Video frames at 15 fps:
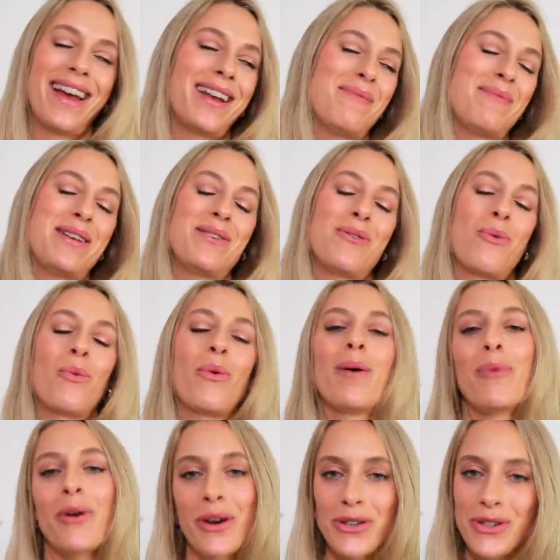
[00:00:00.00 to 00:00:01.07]
And I mean, what
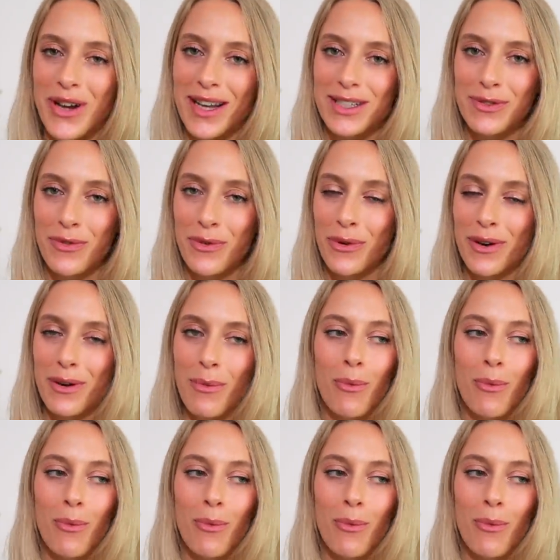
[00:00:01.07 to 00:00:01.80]
more could you ask for?